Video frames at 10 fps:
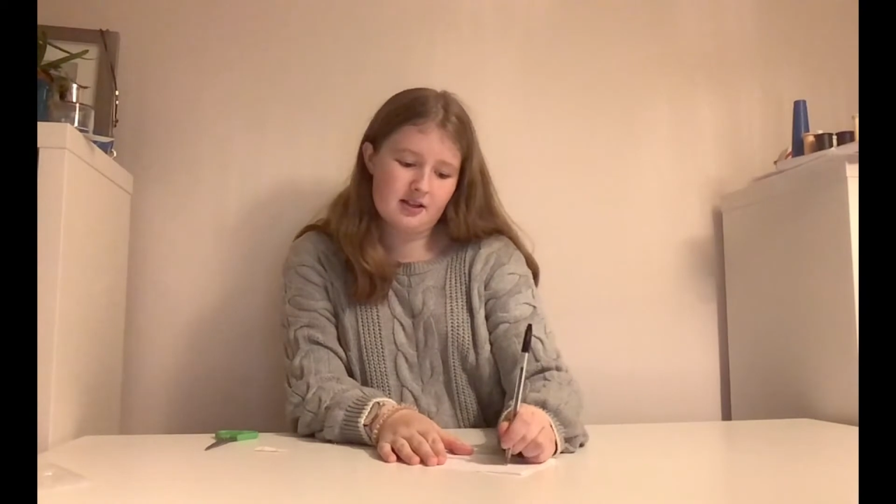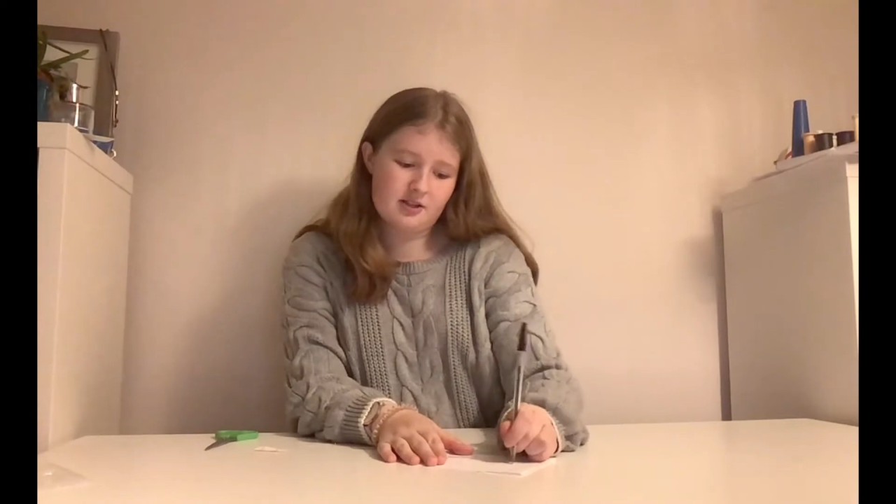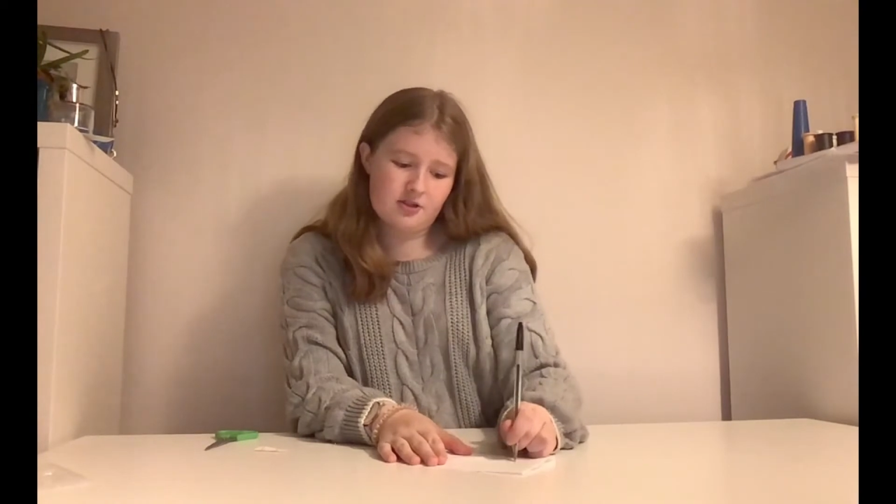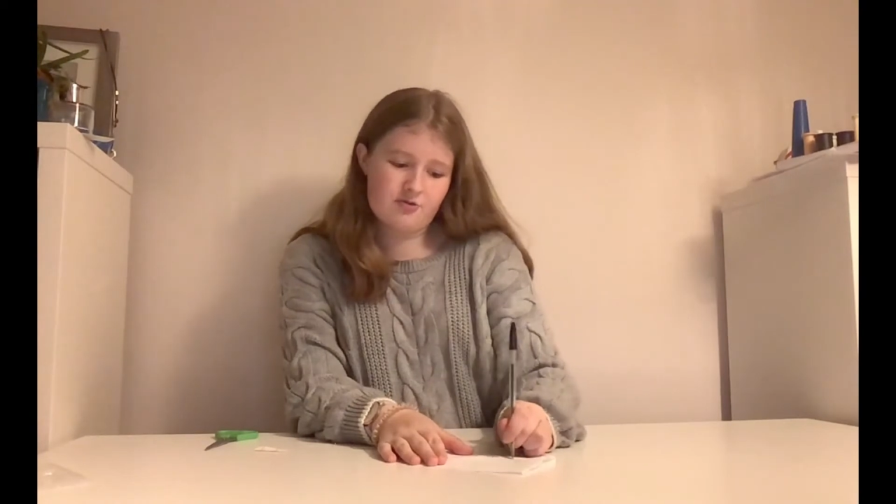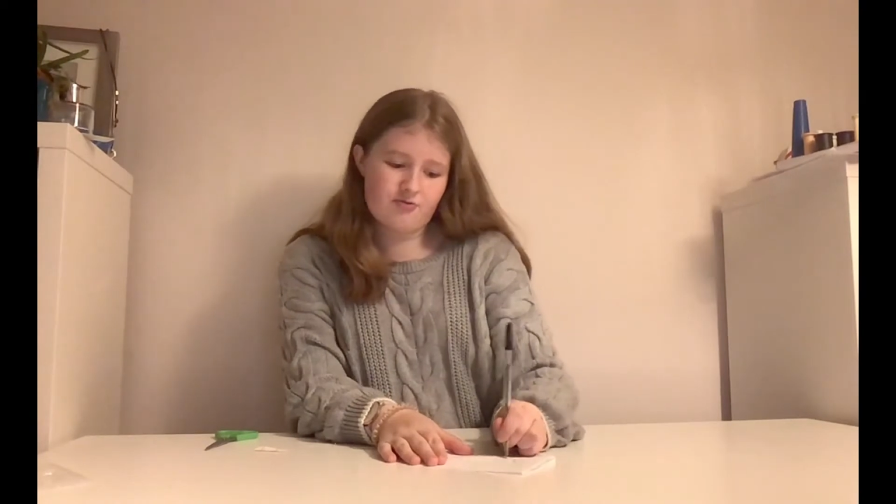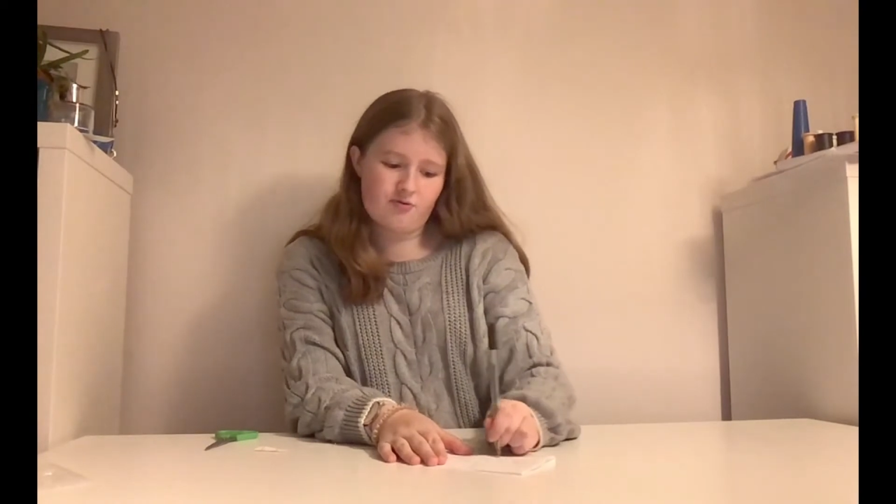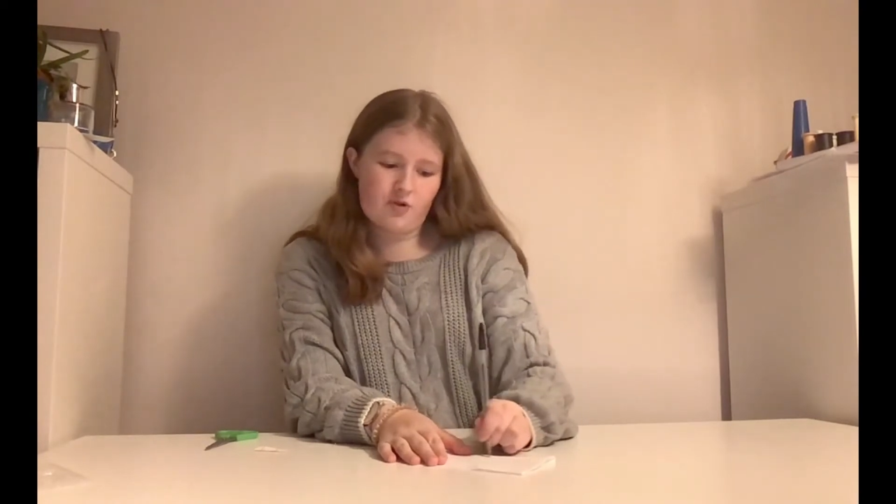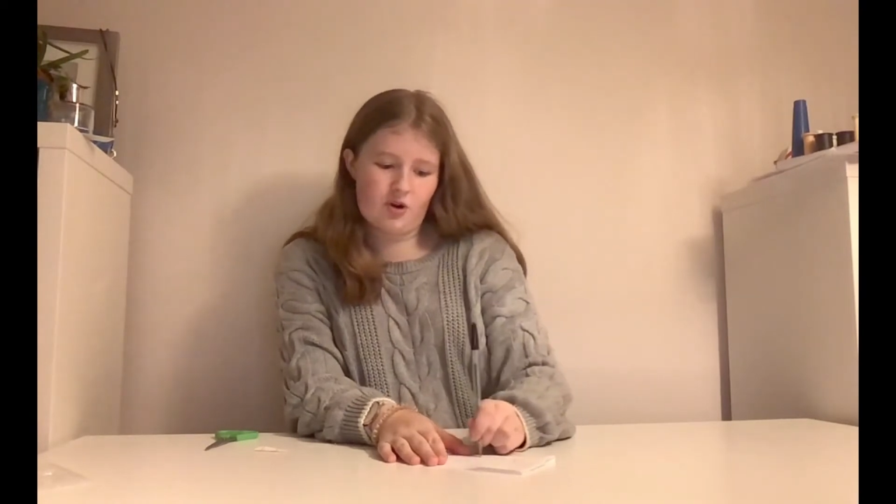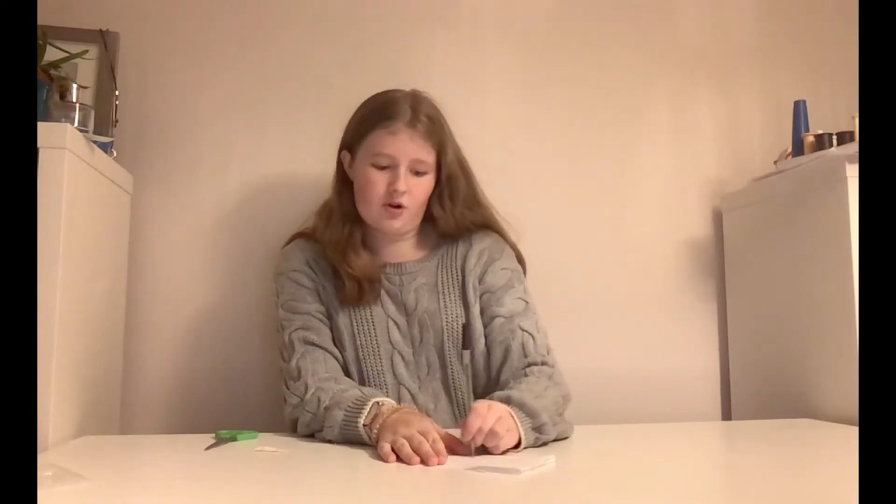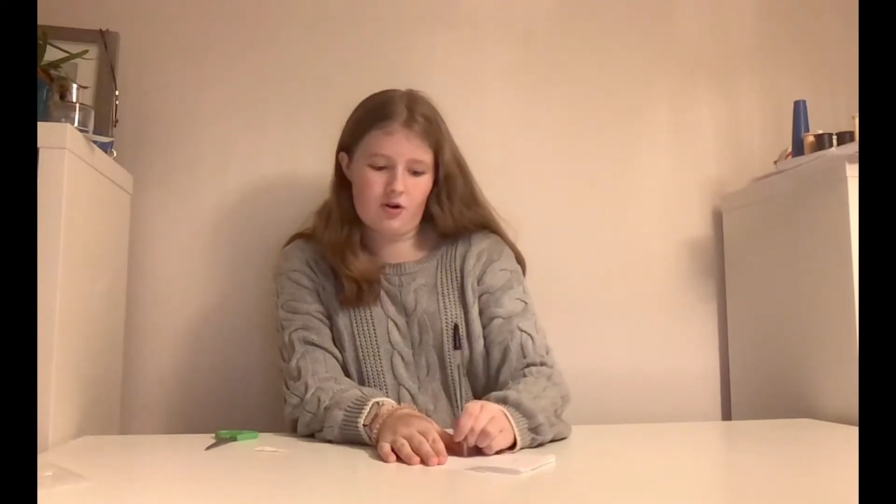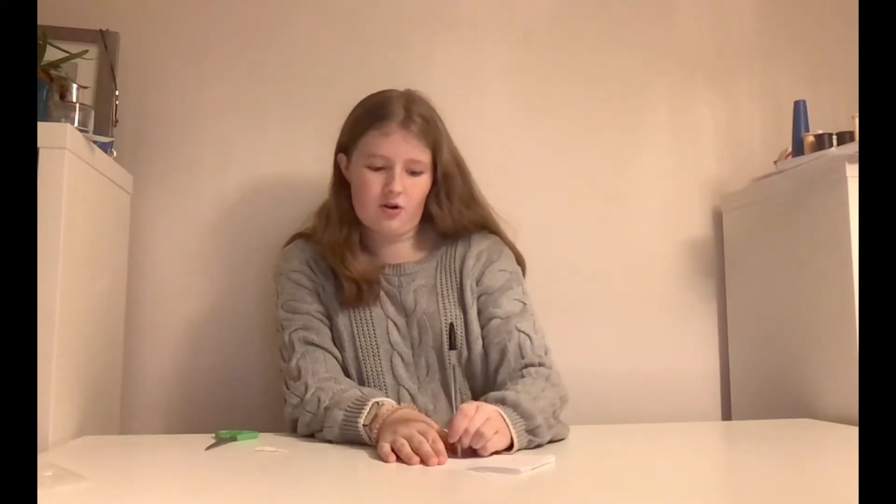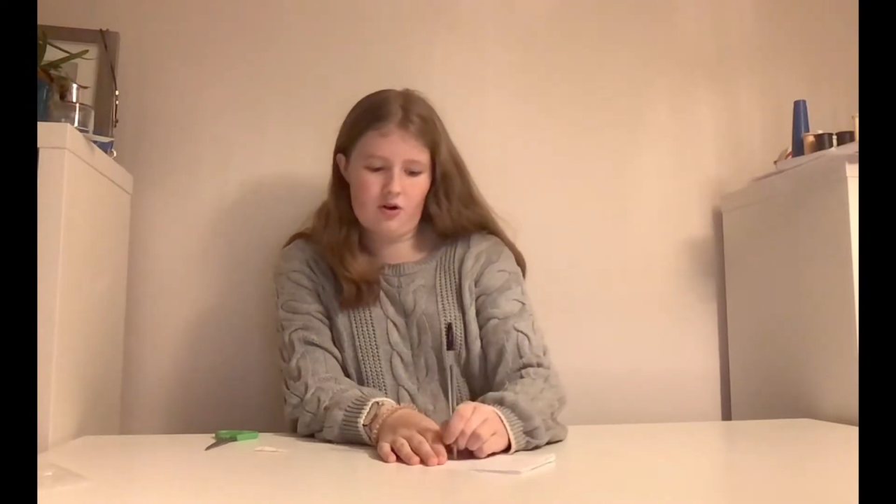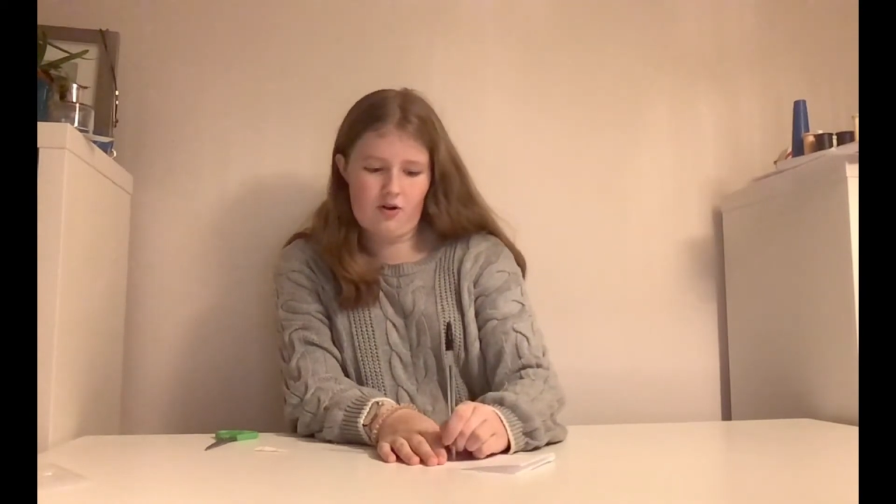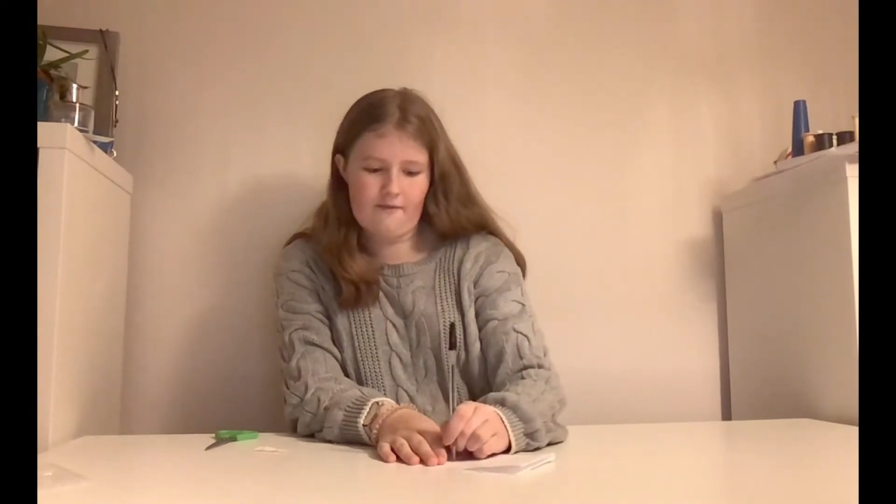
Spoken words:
to draw